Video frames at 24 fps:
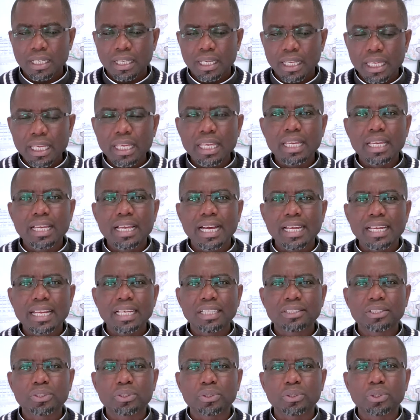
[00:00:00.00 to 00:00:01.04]

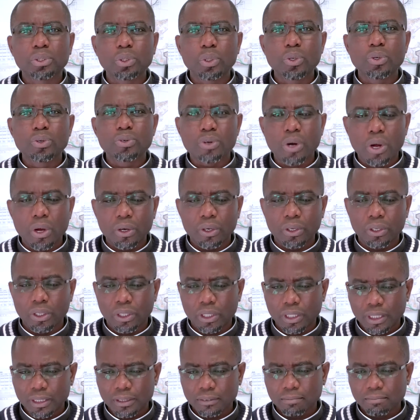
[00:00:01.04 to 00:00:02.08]
eagerness to do wrong,
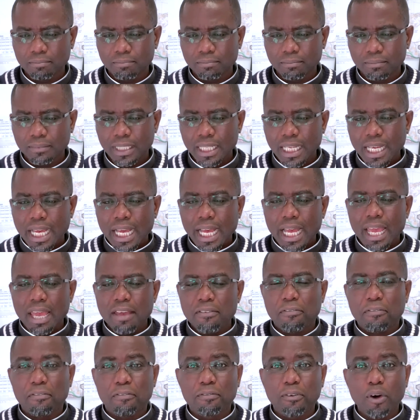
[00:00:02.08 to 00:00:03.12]
a
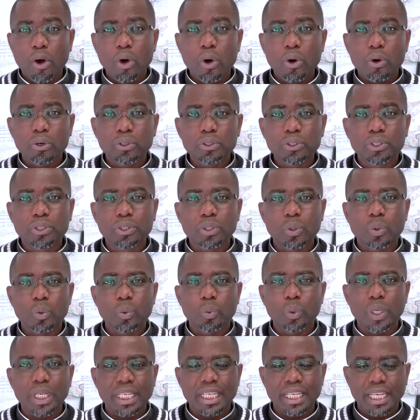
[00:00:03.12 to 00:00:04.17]
false
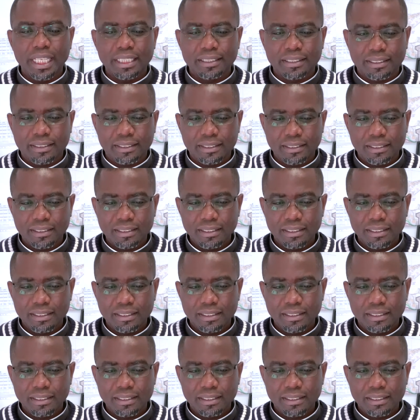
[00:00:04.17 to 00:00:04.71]
witness,